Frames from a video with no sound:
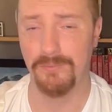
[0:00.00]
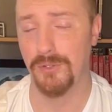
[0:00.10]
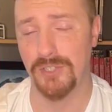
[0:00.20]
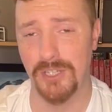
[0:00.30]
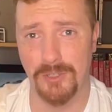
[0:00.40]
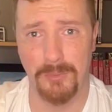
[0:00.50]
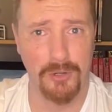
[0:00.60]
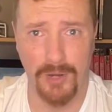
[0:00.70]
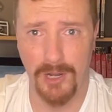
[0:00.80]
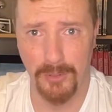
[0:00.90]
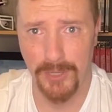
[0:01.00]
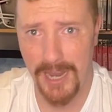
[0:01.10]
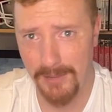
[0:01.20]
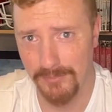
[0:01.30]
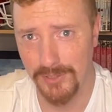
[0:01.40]
You've seen some incredible
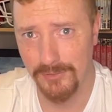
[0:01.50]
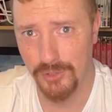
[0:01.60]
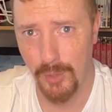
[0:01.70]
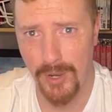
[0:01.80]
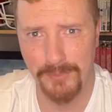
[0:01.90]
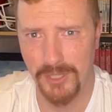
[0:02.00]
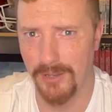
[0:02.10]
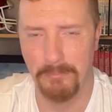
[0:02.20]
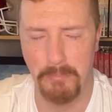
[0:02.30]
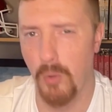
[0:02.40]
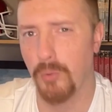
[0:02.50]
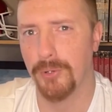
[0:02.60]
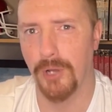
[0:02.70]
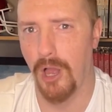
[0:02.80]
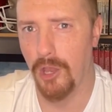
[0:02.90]
names showing up to
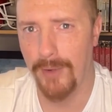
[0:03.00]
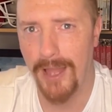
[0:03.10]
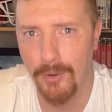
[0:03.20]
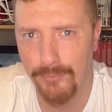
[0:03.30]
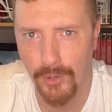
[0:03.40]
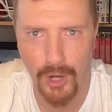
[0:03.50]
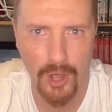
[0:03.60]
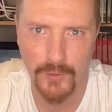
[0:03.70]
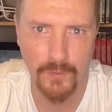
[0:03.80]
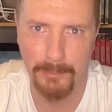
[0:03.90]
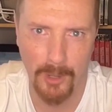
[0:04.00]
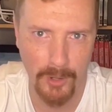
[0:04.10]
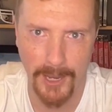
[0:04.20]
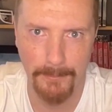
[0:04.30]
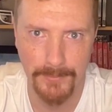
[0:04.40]
Boulder, Colorado for a college football
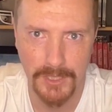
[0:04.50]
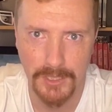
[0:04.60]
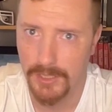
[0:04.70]
game.